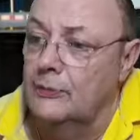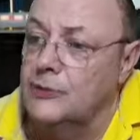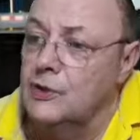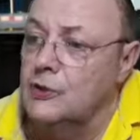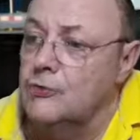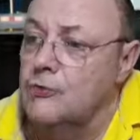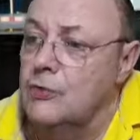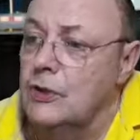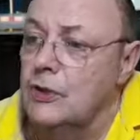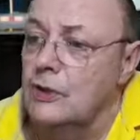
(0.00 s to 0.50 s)
I've
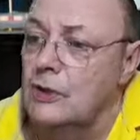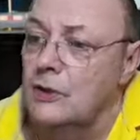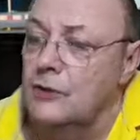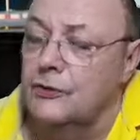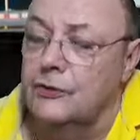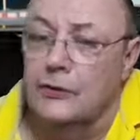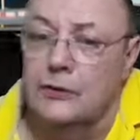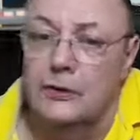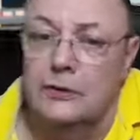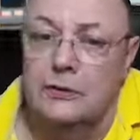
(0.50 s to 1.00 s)
just
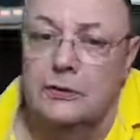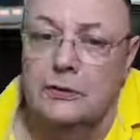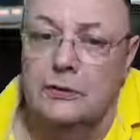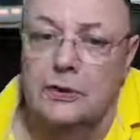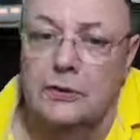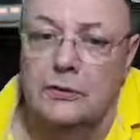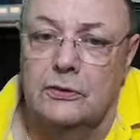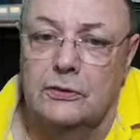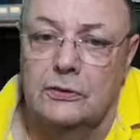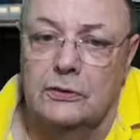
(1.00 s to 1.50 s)
realised that
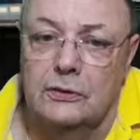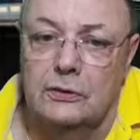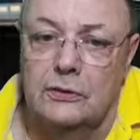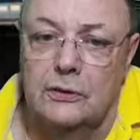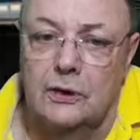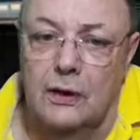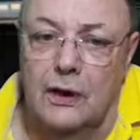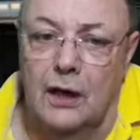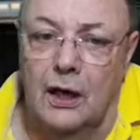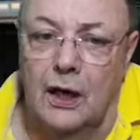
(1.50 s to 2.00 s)

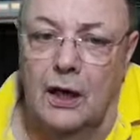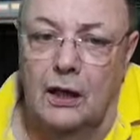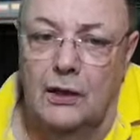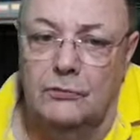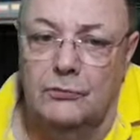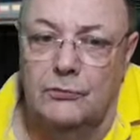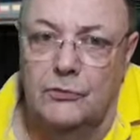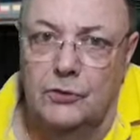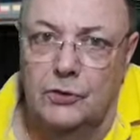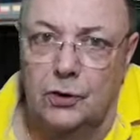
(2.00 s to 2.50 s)

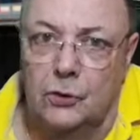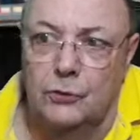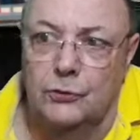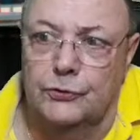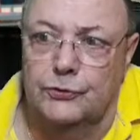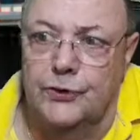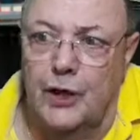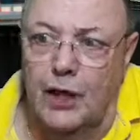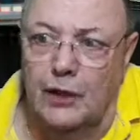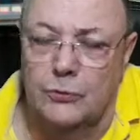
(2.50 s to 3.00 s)
I've
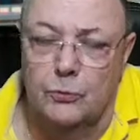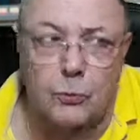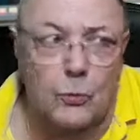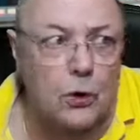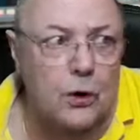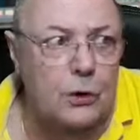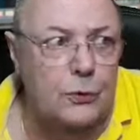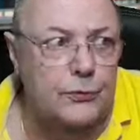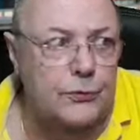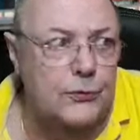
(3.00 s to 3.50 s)
not done
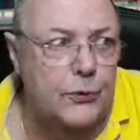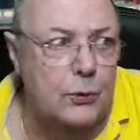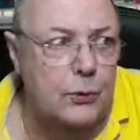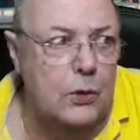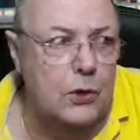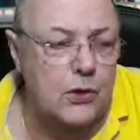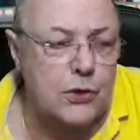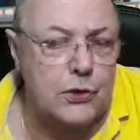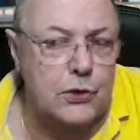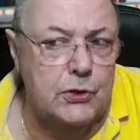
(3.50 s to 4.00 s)
what I
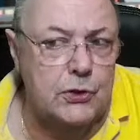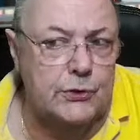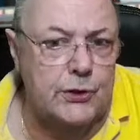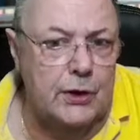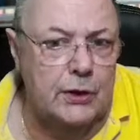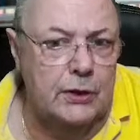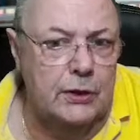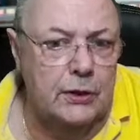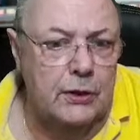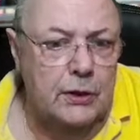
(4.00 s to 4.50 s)
thought I should have
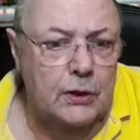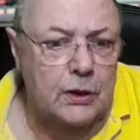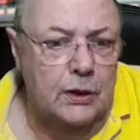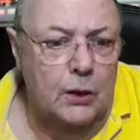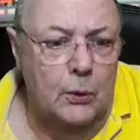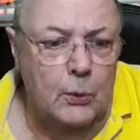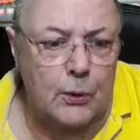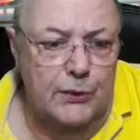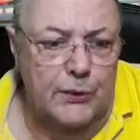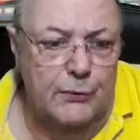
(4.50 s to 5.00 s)
done
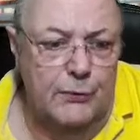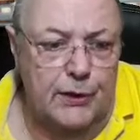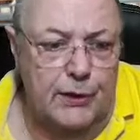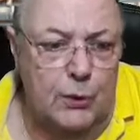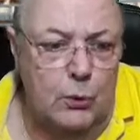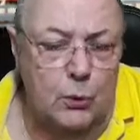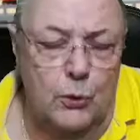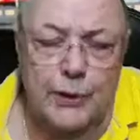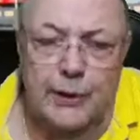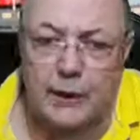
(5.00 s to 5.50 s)
with the
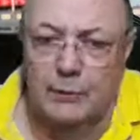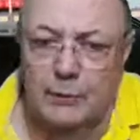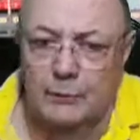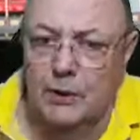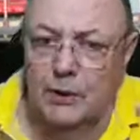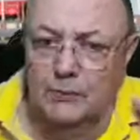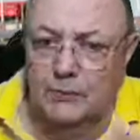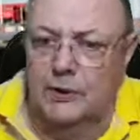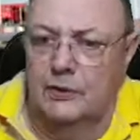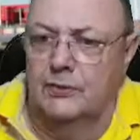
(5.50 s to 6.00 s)
recording.
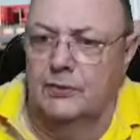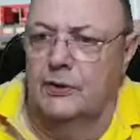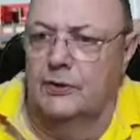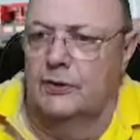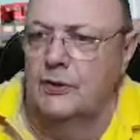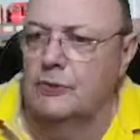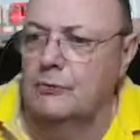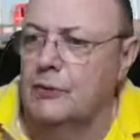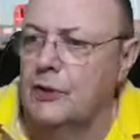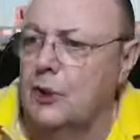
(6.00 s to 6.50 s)

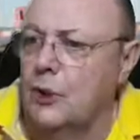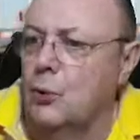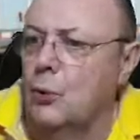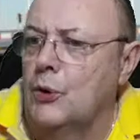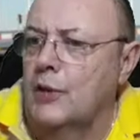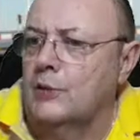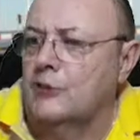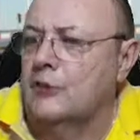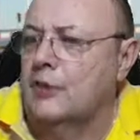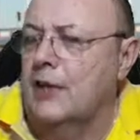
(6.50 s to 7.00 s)
The
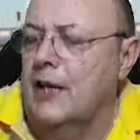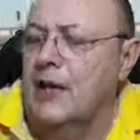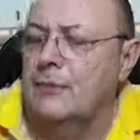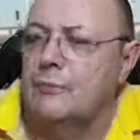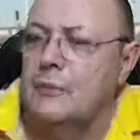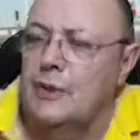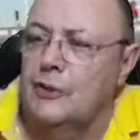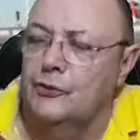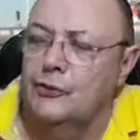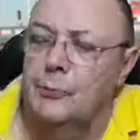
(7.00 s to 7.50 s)
recording's going to have
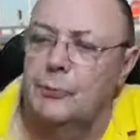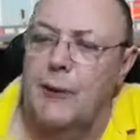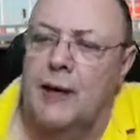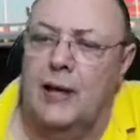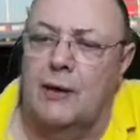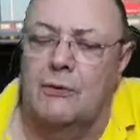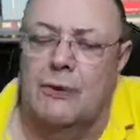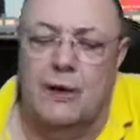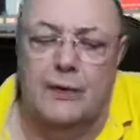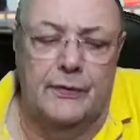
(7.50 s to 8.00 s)
me as the
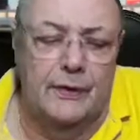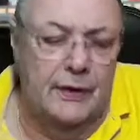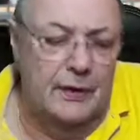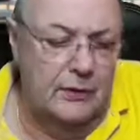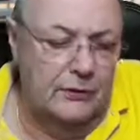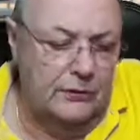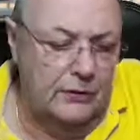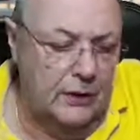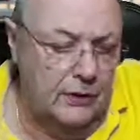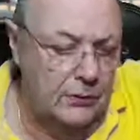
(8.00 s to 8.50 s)
background there,
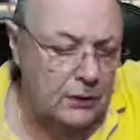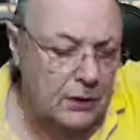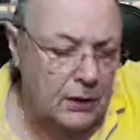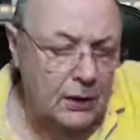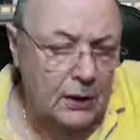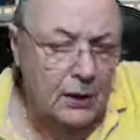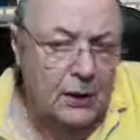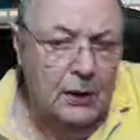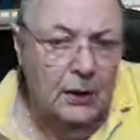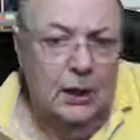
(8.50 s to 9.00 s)
so
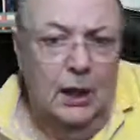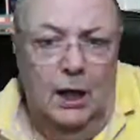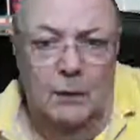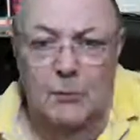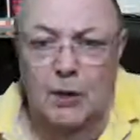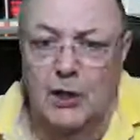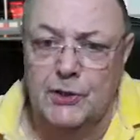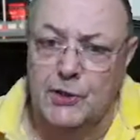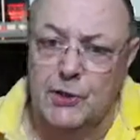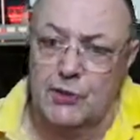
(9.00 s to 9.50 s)
I
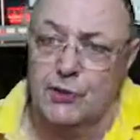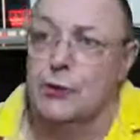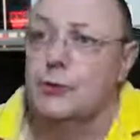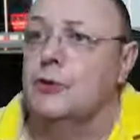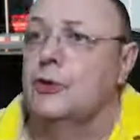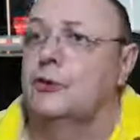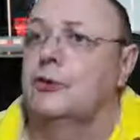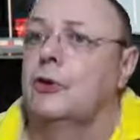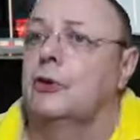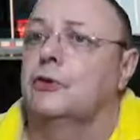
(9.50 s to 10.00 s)
might just do
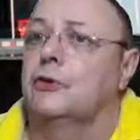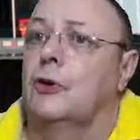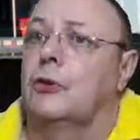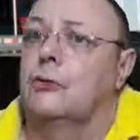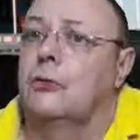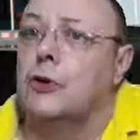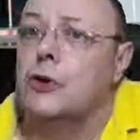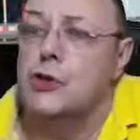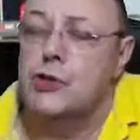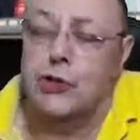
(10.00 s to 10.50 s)
the TikTok
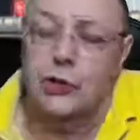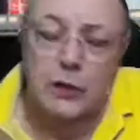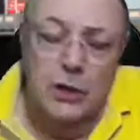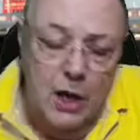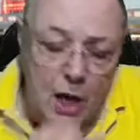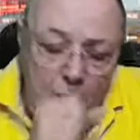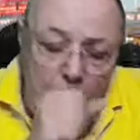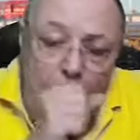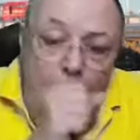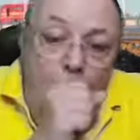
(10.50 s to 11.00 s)
version
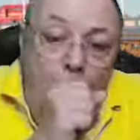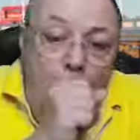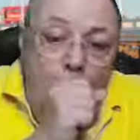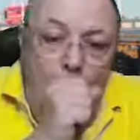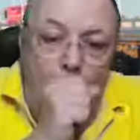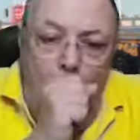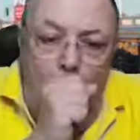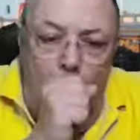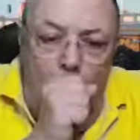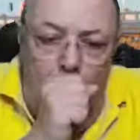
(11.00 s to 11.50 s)

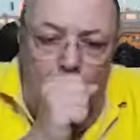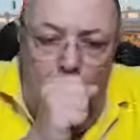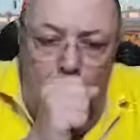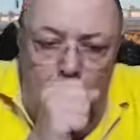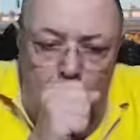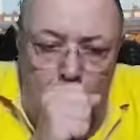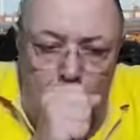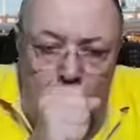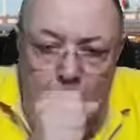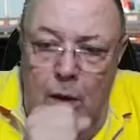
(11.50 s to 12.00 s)

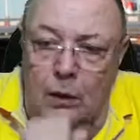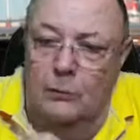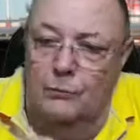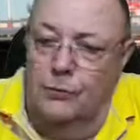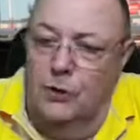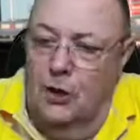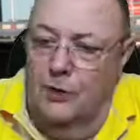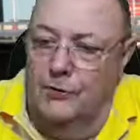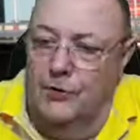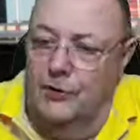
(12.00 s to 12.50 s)

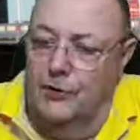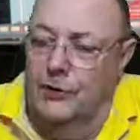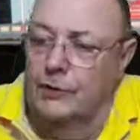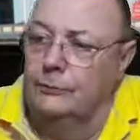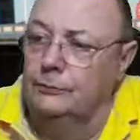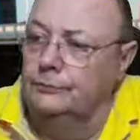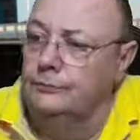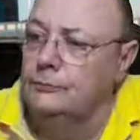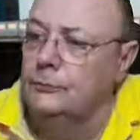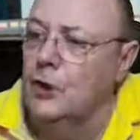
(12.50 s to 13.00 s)
rather
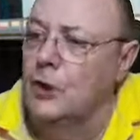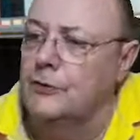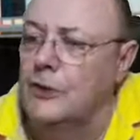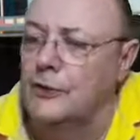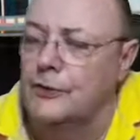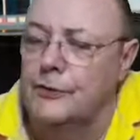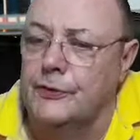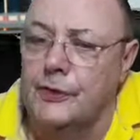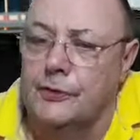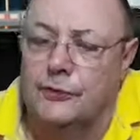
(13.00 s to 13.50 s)
than
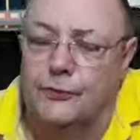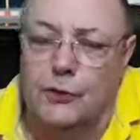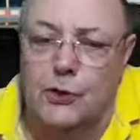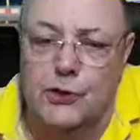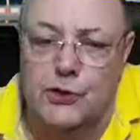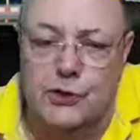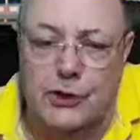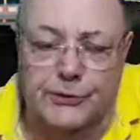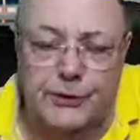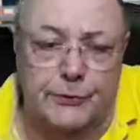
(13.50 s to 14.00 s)
this
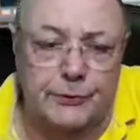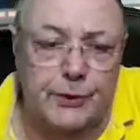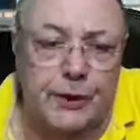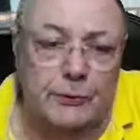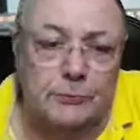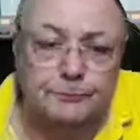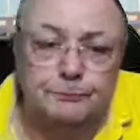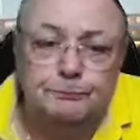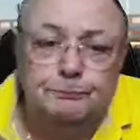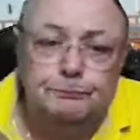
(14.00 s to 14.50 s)
version. I don't
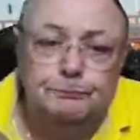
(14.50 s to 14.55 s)
know.